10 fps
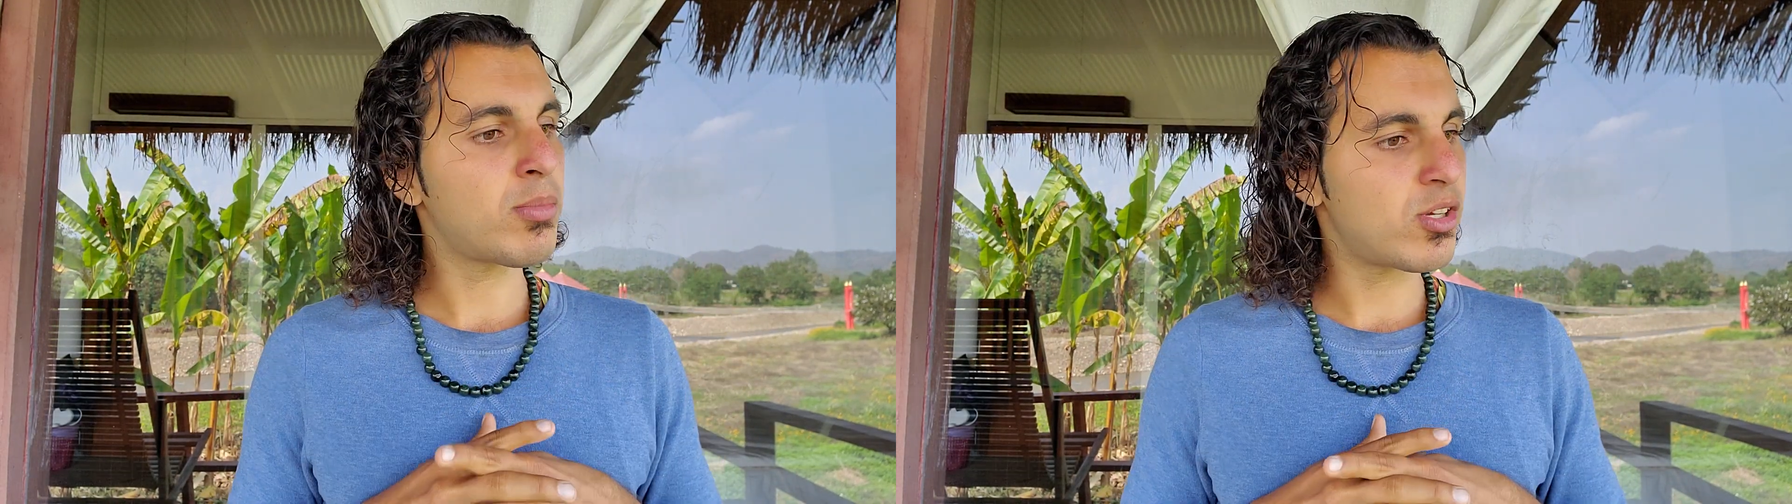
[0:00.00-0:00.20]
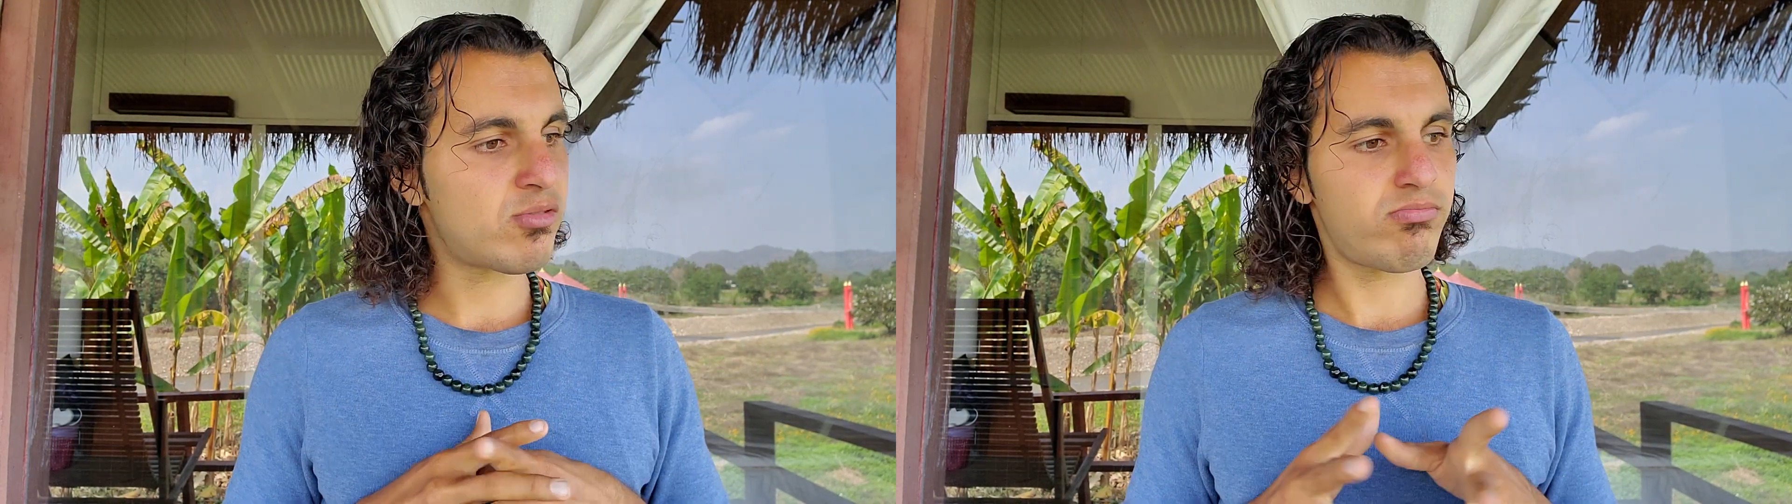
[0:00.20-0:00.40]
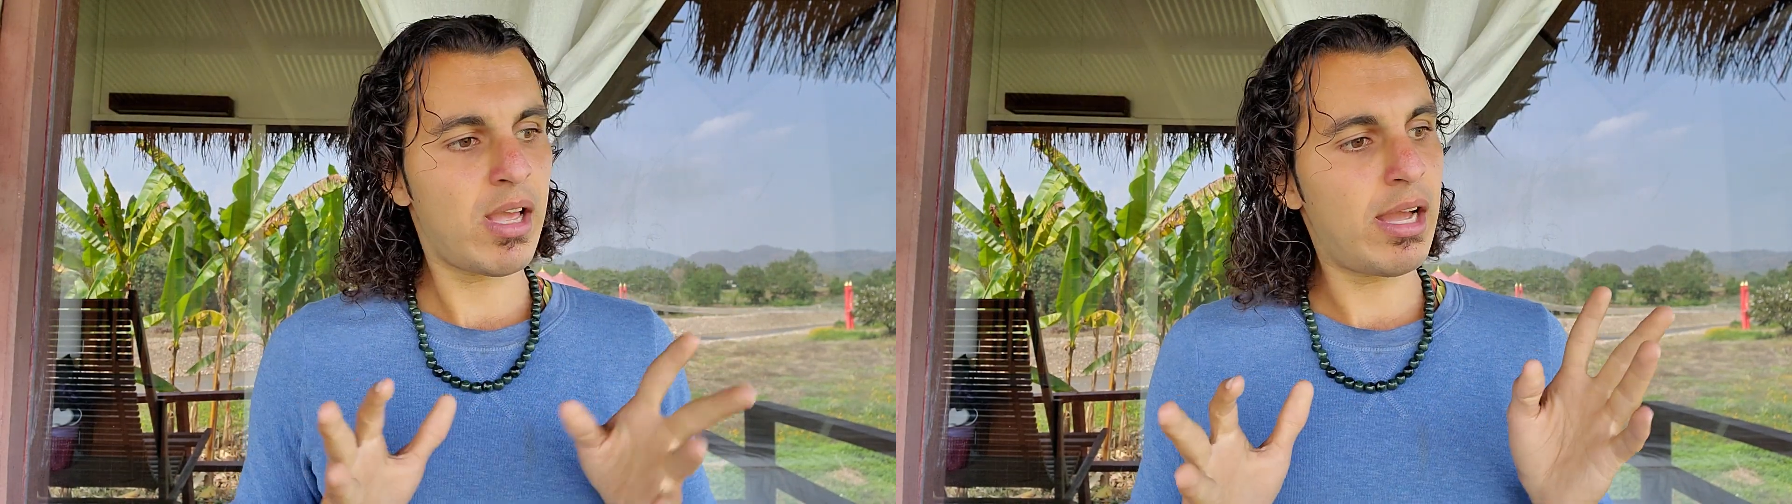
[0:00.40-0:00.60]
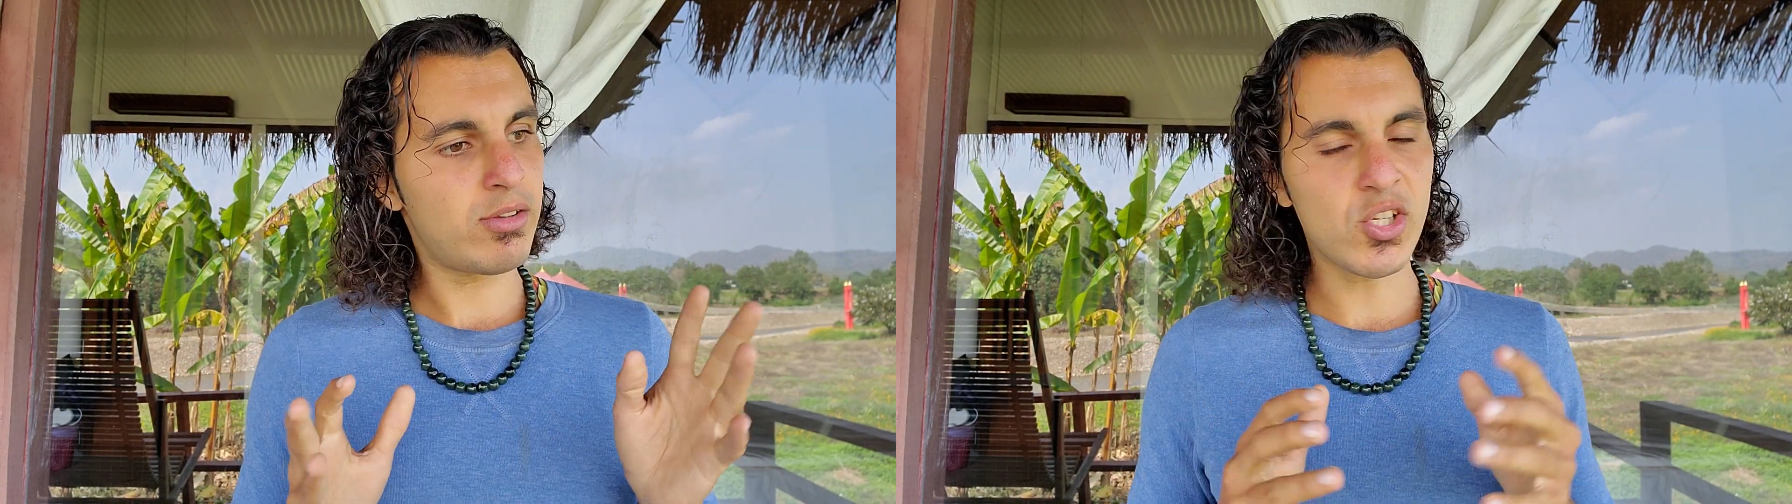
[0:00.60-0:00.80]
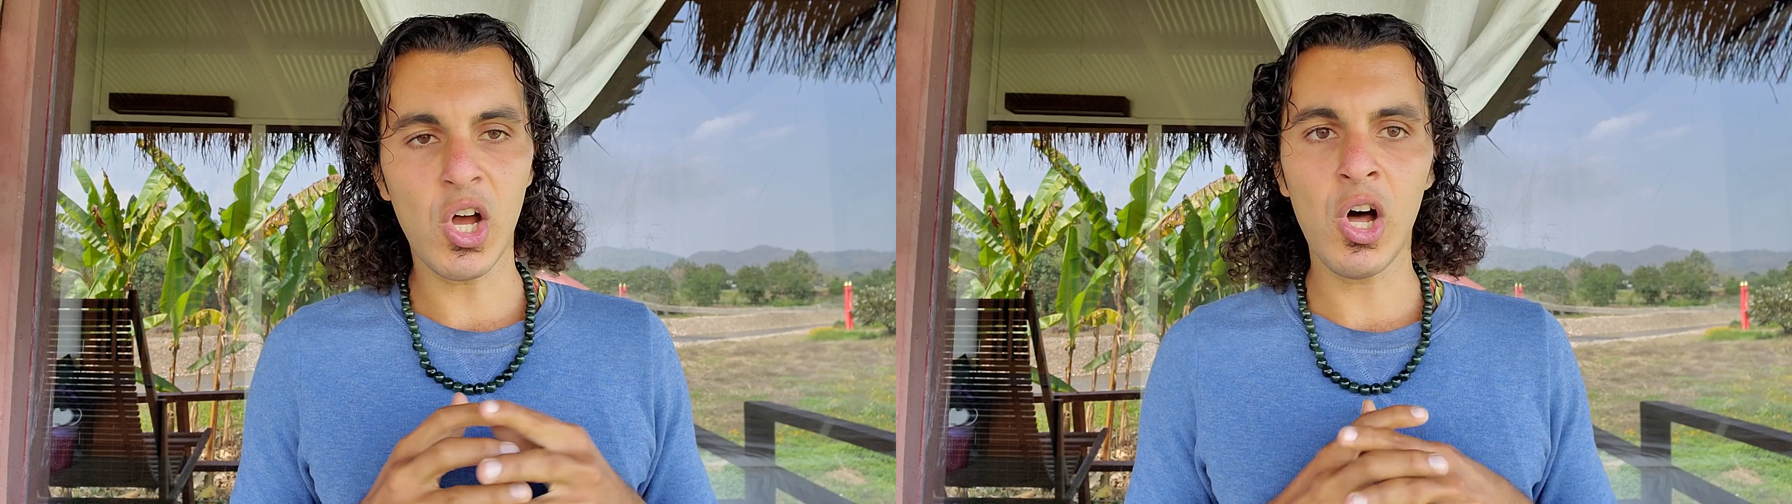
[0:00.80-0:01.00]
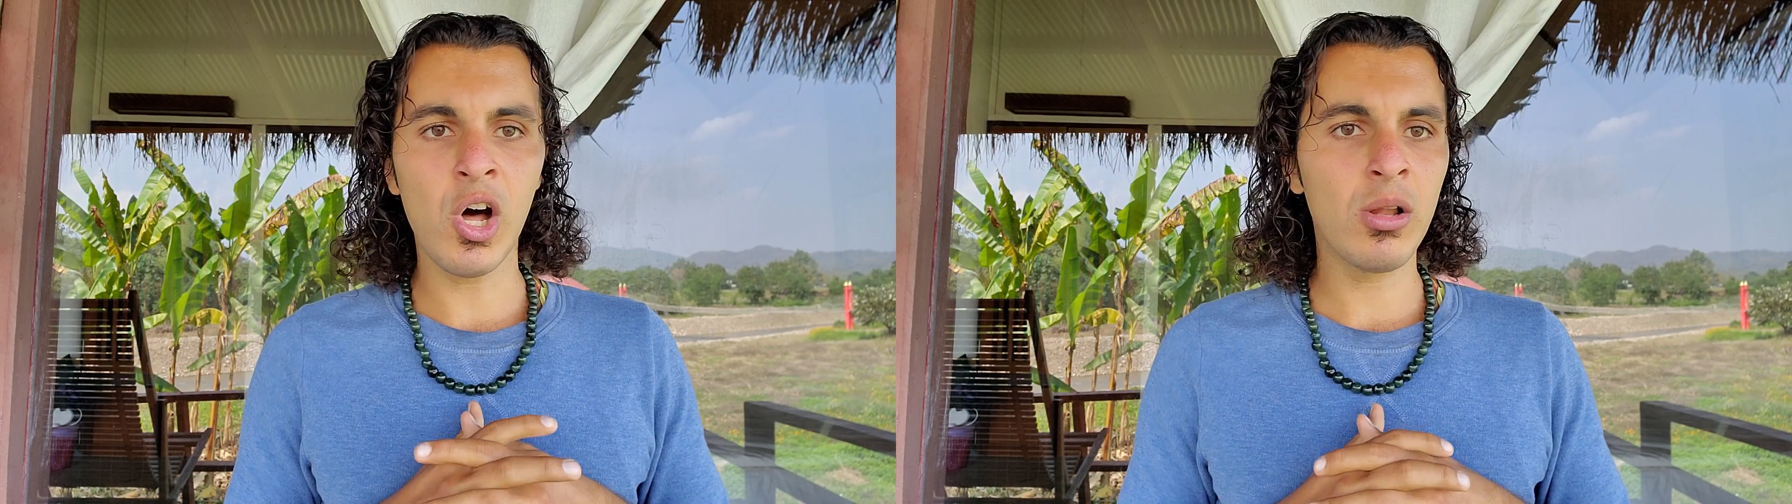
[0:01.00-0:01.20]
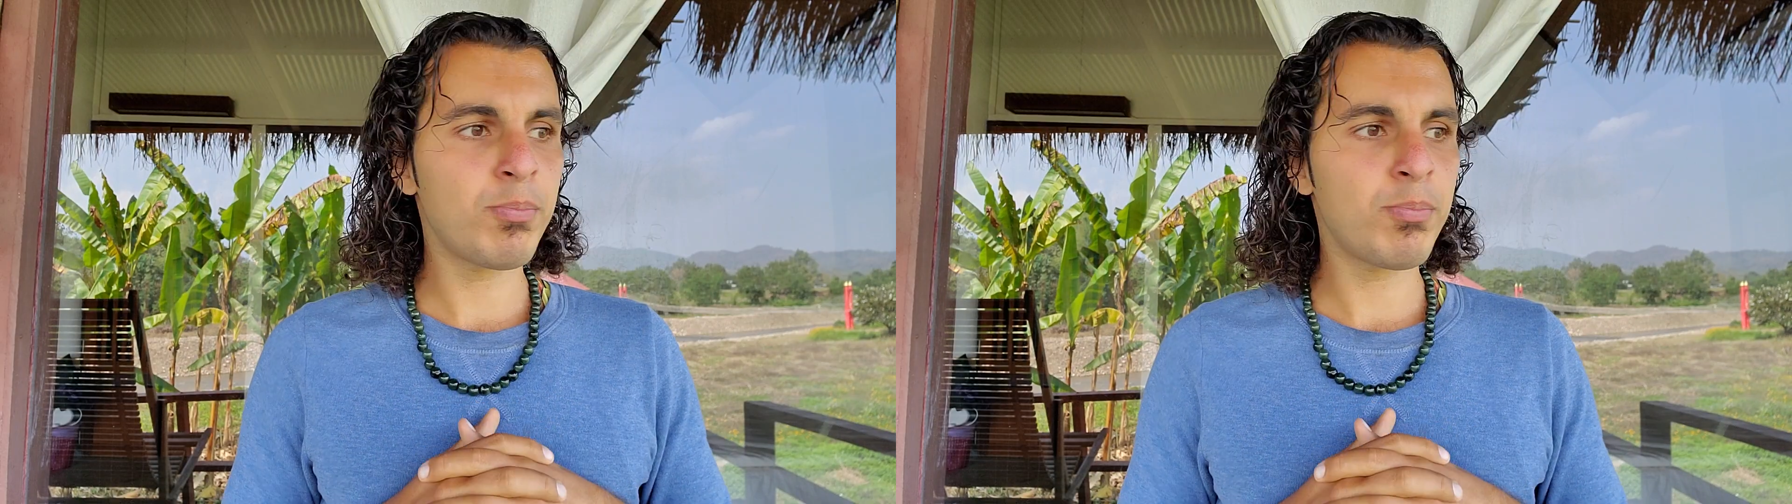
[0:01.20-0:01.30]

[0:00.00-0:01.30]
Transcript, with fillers: Because uh, it's all